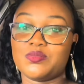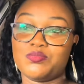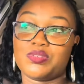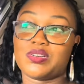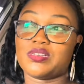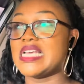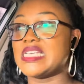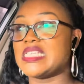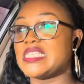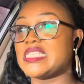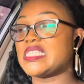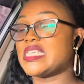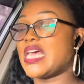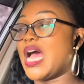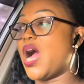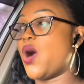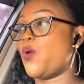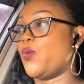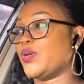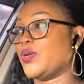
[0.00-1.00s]

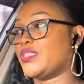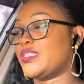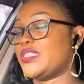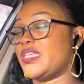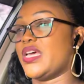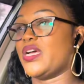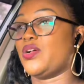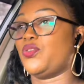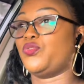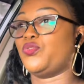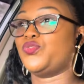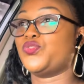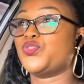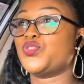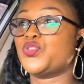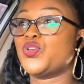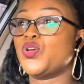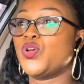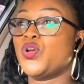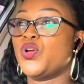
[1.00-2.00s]
brace
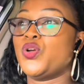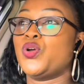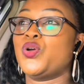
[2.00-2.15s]
ourselves.